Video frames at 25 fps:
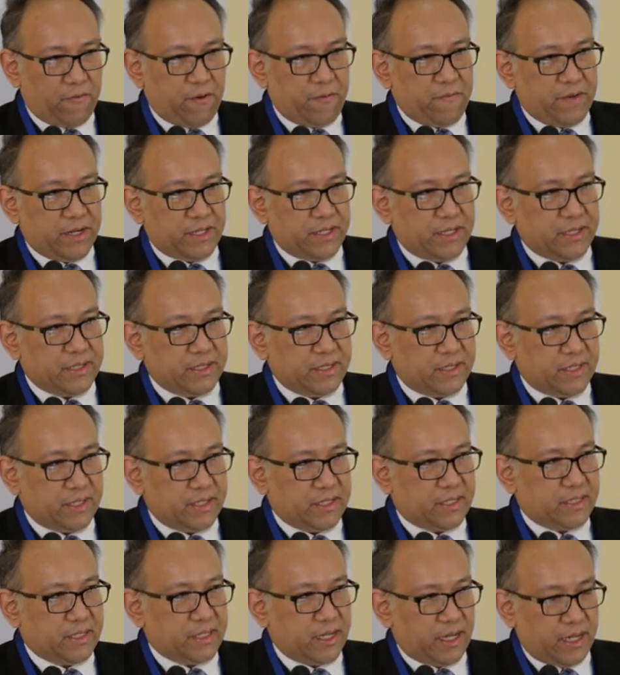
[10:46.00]
of
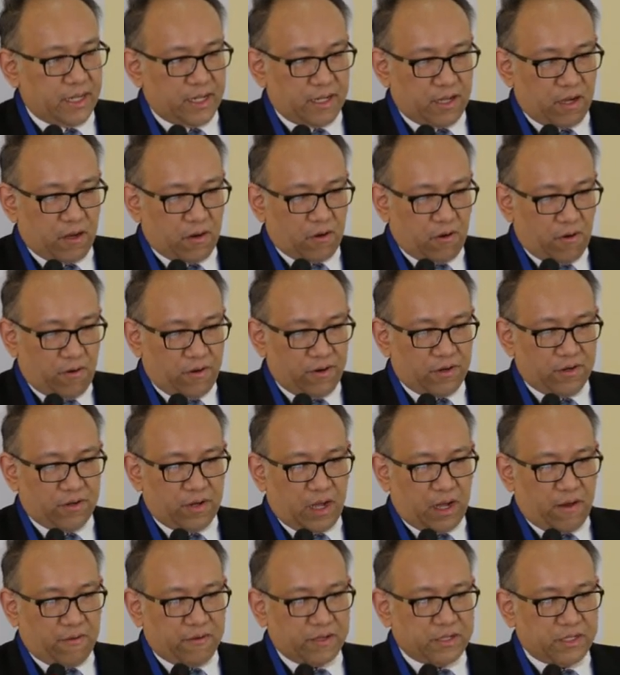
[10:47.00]
remittances, according
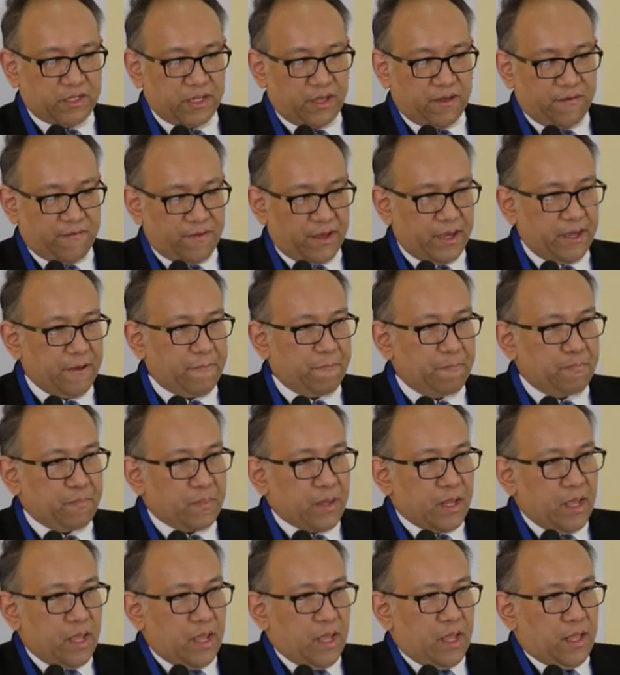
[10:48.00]
to our survey,
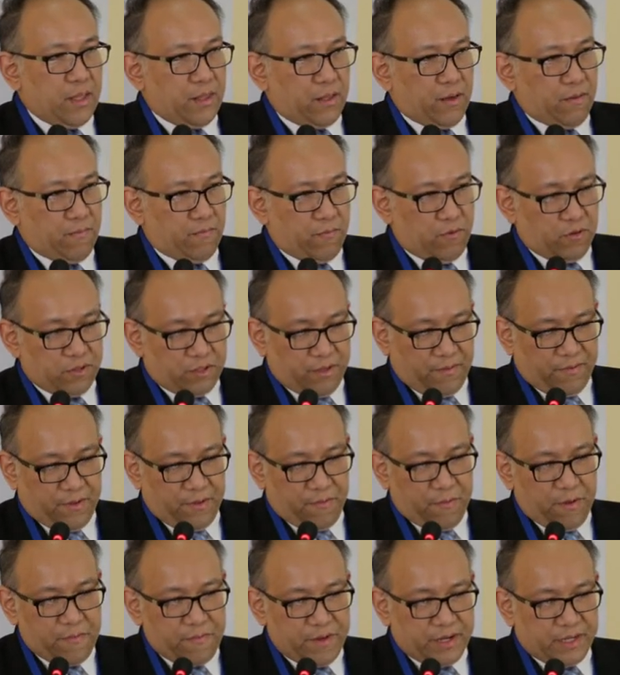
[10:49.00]
most of
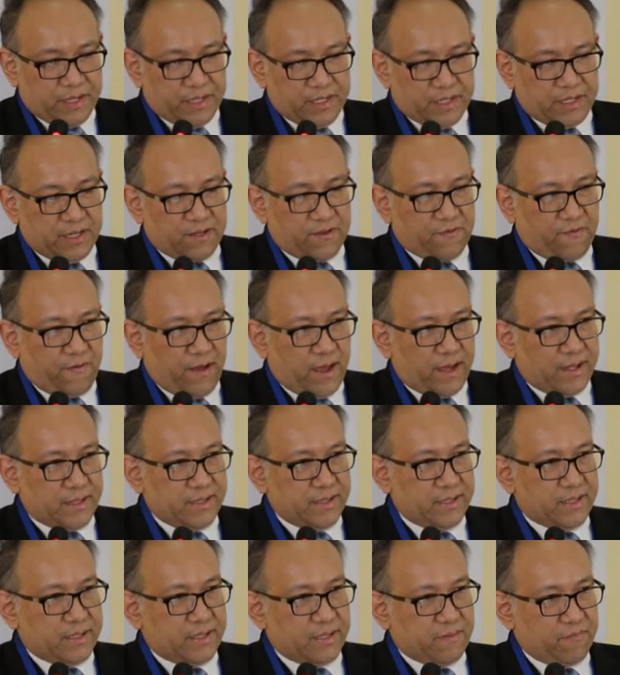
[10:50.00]
the remittances
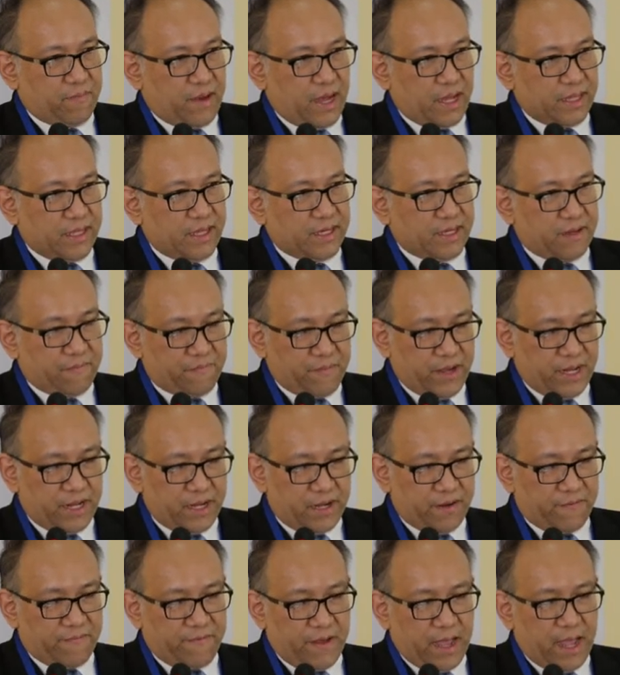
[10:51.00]
funds by the
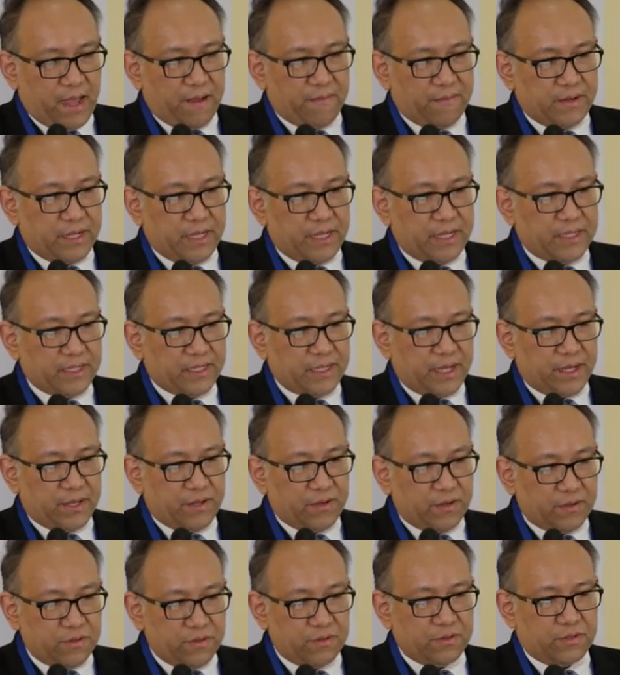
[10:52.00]
dependent families, they
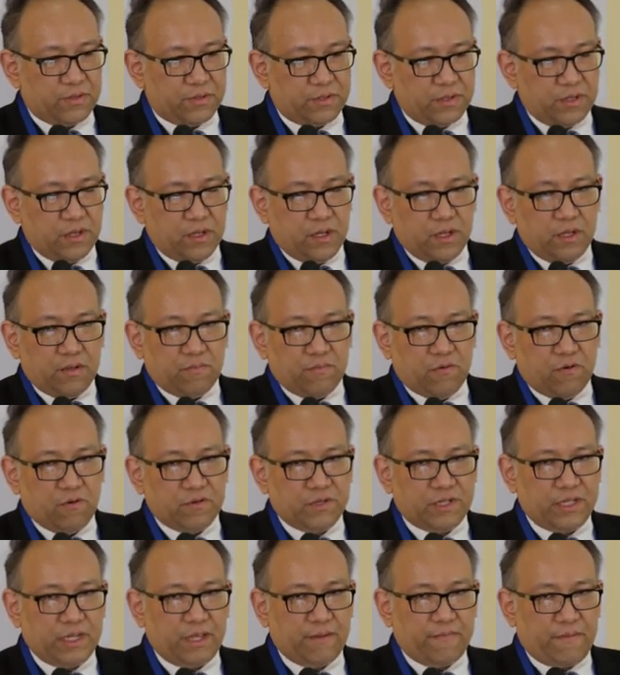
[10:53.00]
use
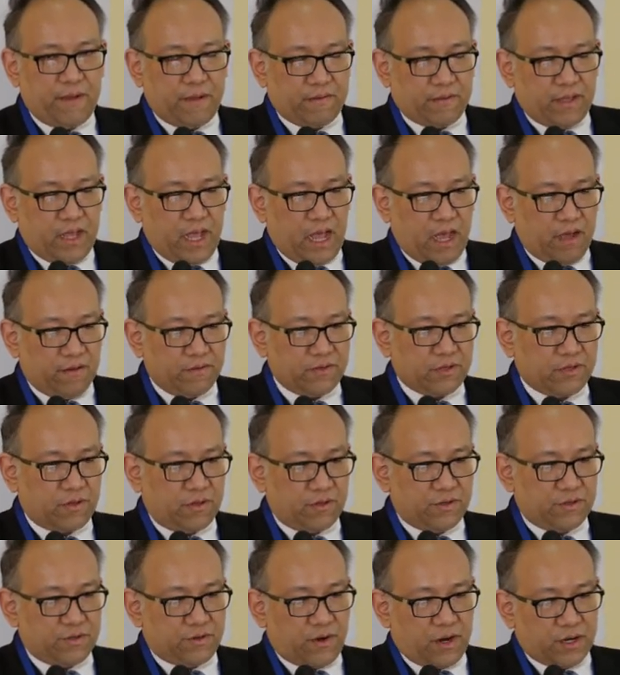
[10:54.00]
mostly about the house
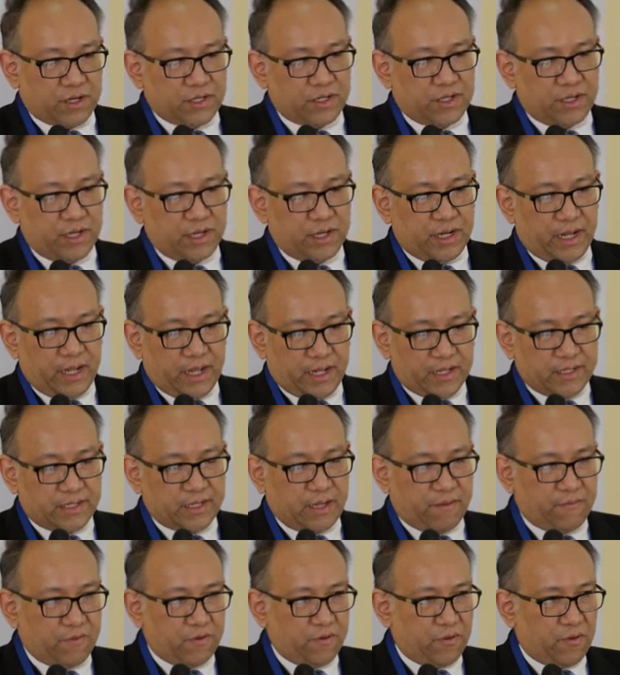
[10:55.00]
construction and
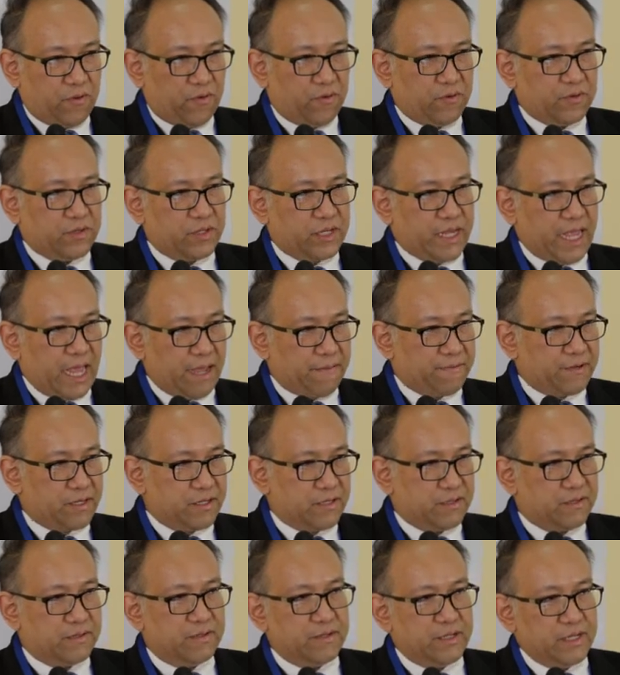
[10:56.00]
some of those
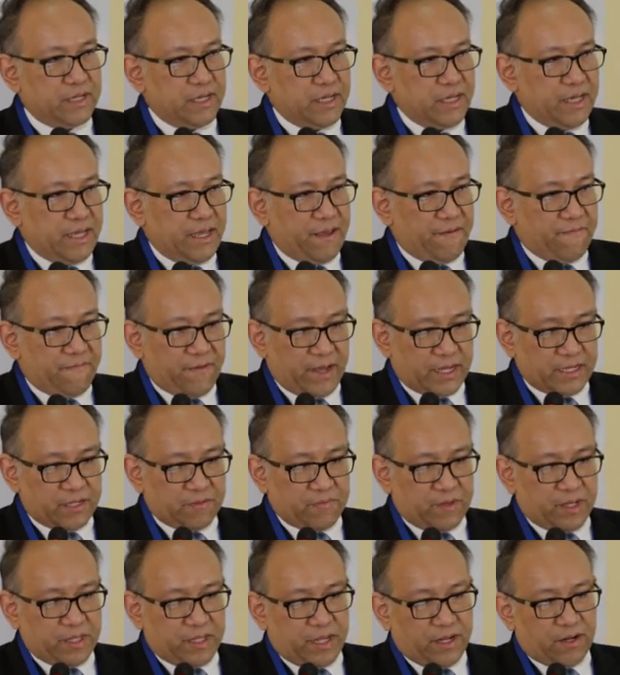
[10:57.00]
capital
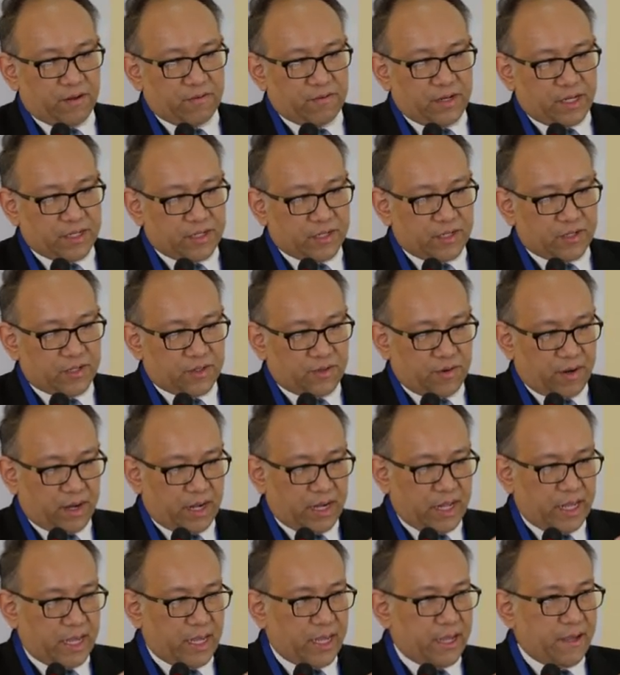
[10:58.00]
investment. They don't
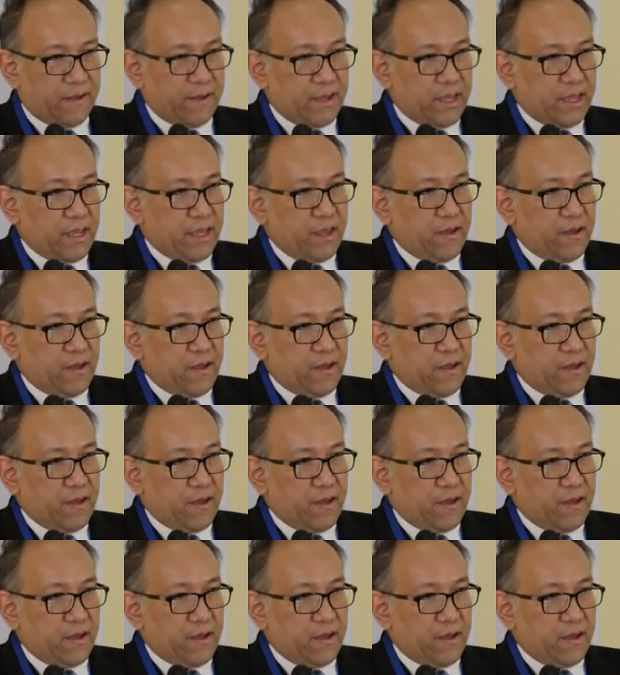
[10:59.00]
necessarily